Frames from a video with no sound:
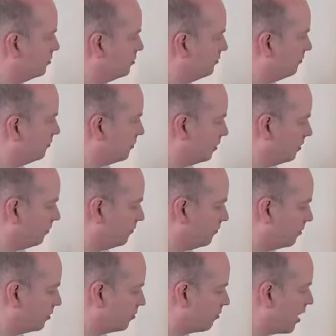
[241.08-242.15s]
for
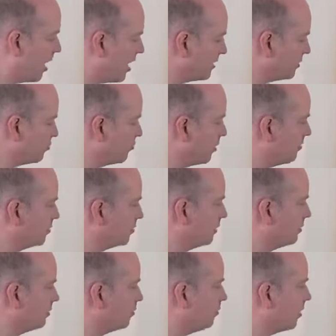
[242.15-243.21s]
the grass, to represent
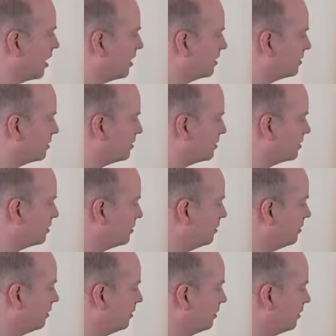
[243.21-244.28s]
the grasses,
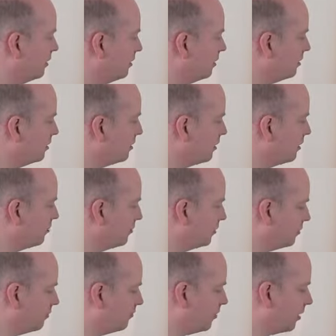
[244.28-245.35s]
that
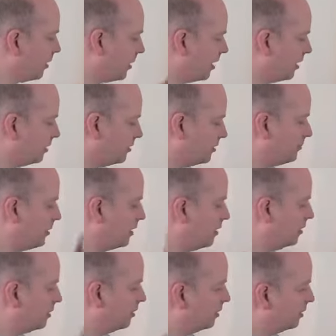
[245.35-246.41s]
are very
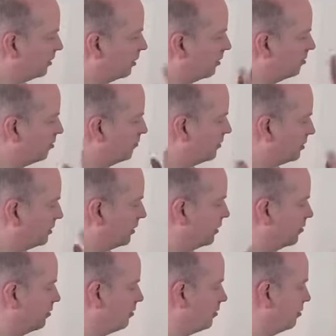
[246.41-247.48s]
higgledy-piggledy and obviously
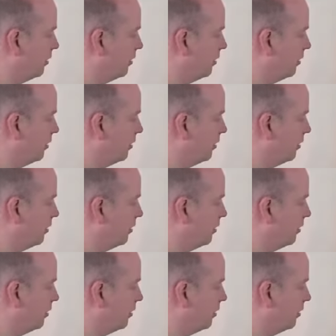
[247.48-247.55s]
all